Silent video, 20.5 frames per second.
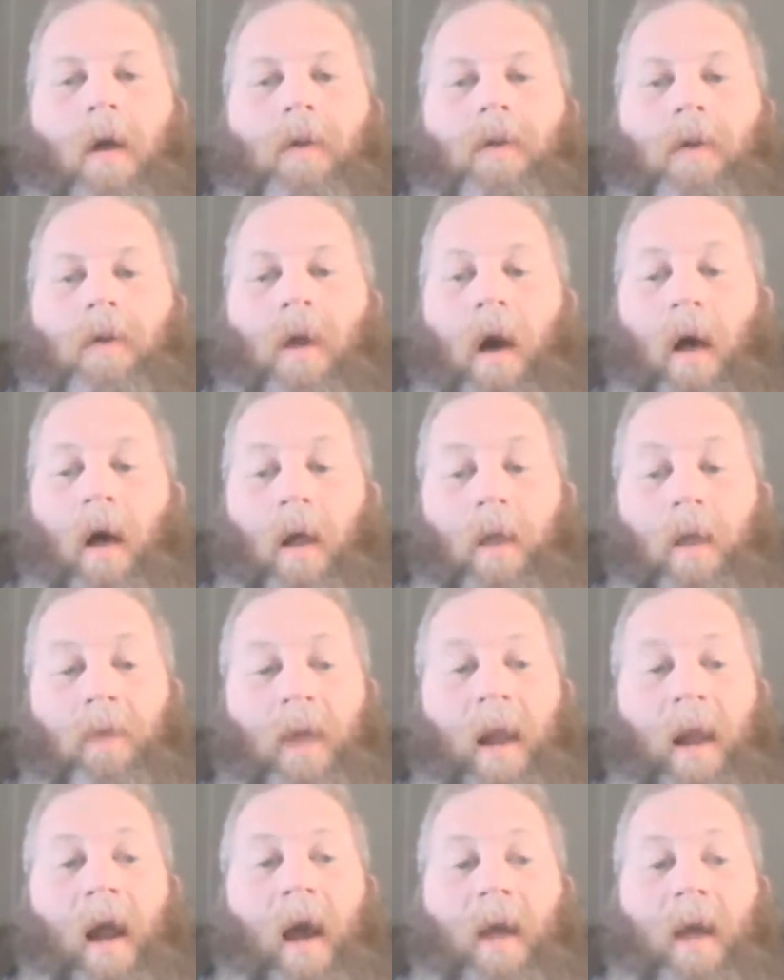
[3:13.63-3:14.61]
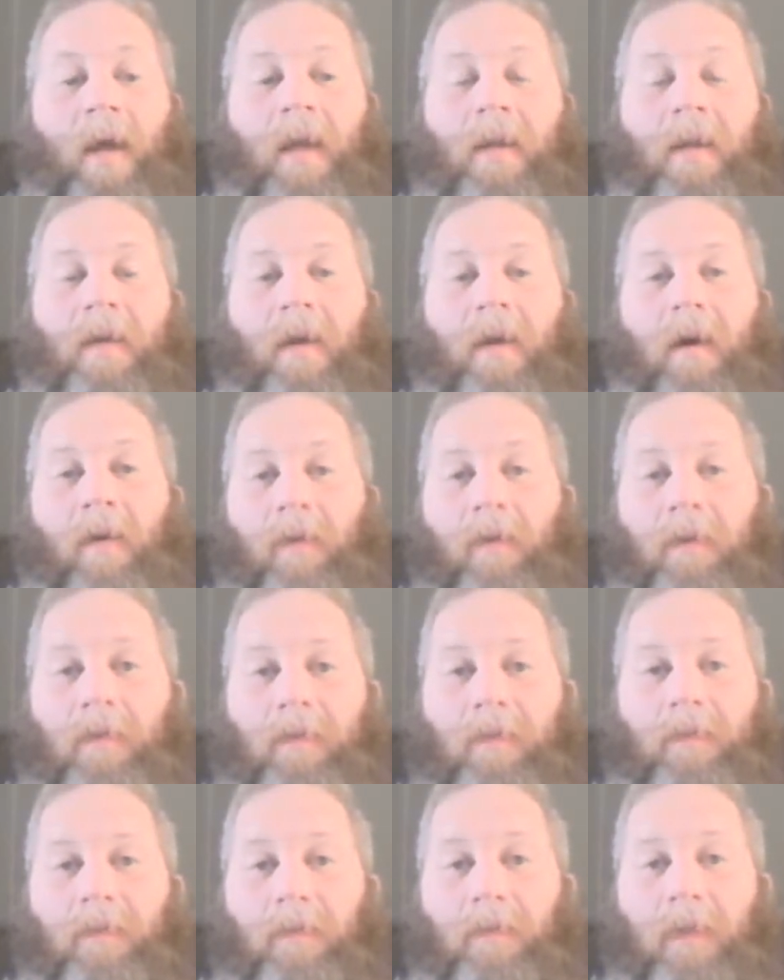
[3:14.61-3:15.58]
Not that I can tell.
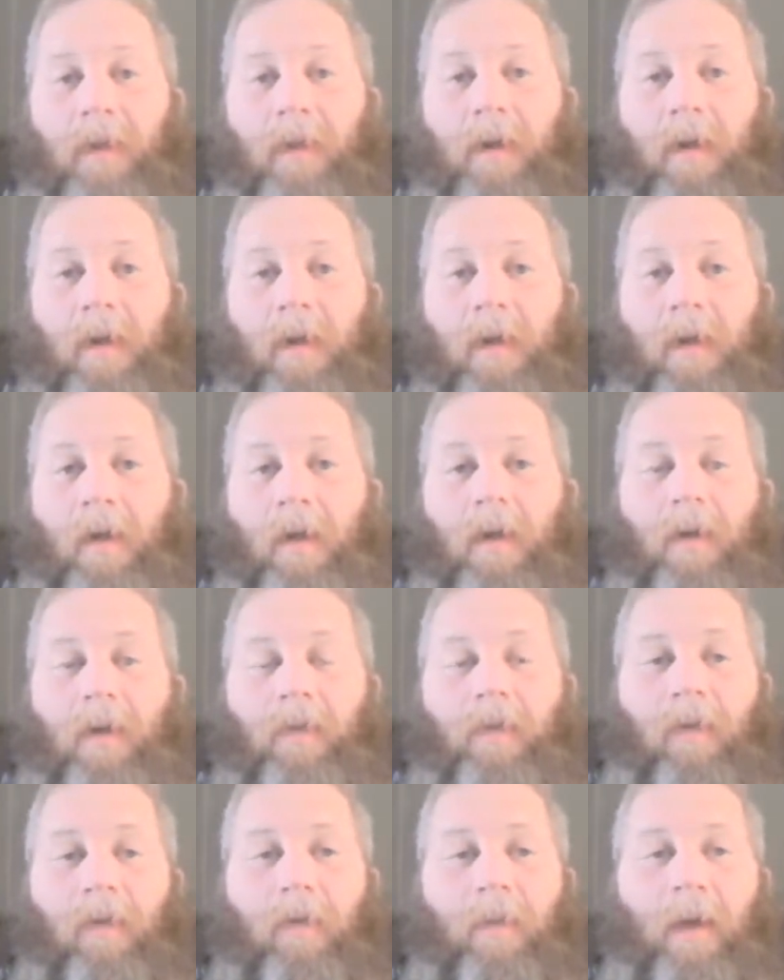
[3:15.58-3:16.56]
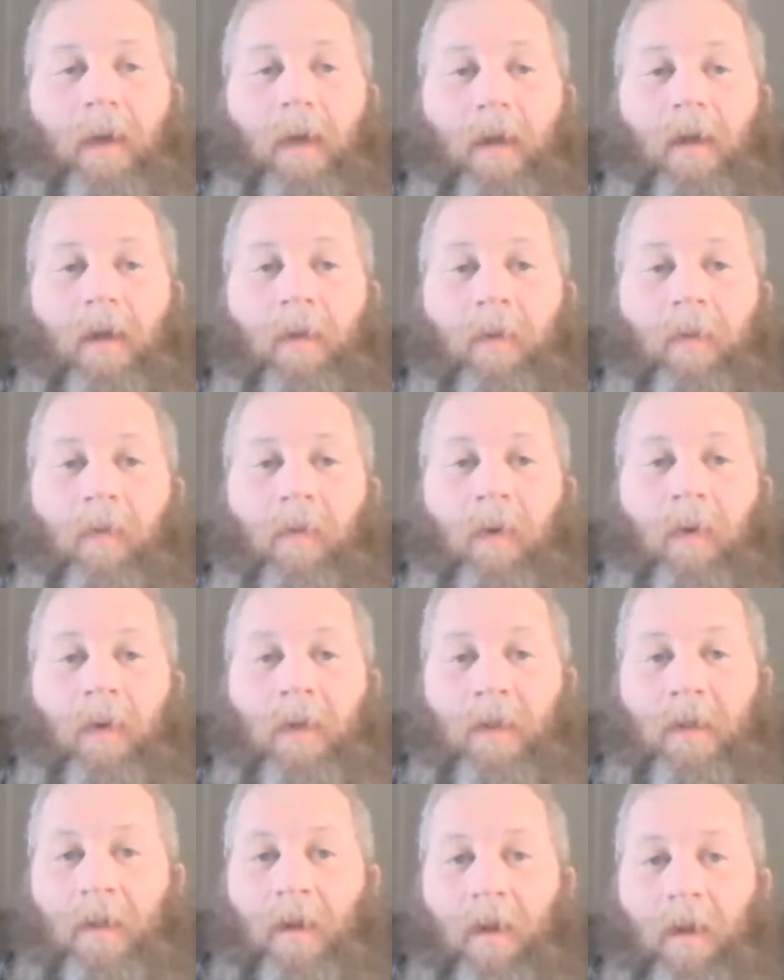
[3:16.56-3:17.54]
Farm Kid number 1
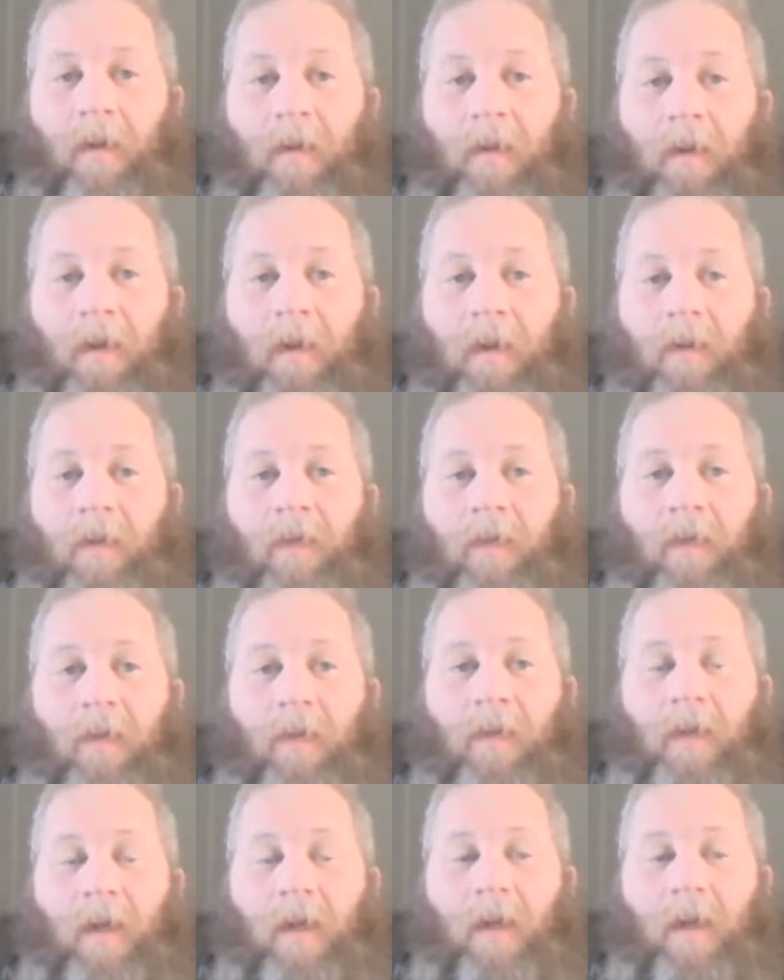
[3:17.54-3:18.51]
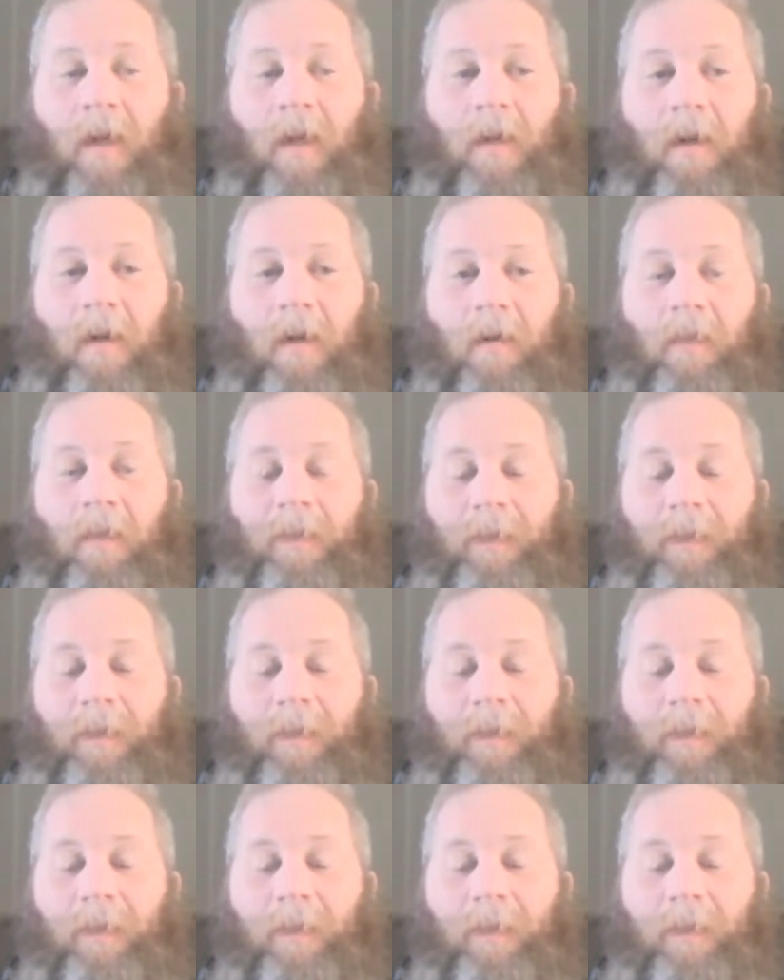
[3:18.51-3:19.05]
is not on here as far as I can tell.